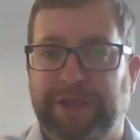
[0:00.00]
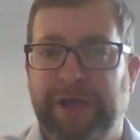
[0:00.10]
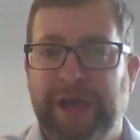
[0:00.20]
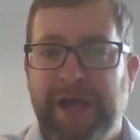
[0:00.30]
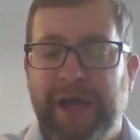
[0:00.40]

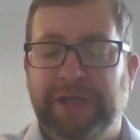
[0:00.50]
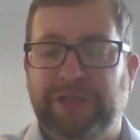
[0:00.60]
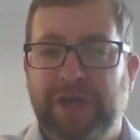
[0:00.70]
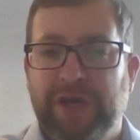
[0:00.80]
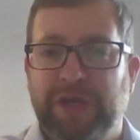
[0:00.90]
And
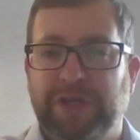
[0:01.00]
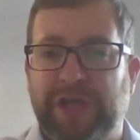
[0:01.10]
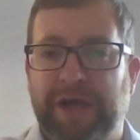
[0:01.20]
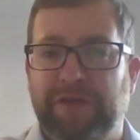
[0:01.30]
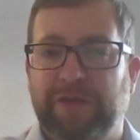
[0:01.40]
is
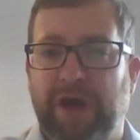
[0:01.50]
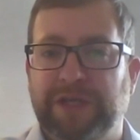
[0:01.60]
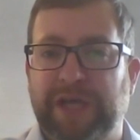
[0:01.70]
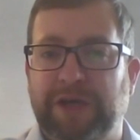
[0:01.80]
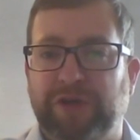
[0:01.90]

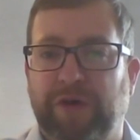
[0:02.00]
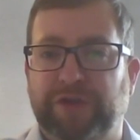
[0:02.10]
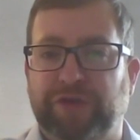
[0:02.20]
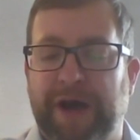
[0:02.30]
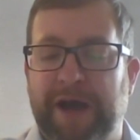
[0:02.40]
that sort of
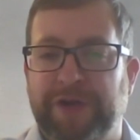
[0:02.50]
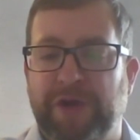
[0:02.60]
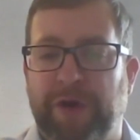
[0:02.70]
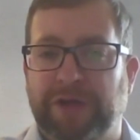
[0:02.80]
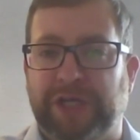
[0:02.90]
driving
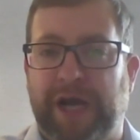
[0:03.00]
you on to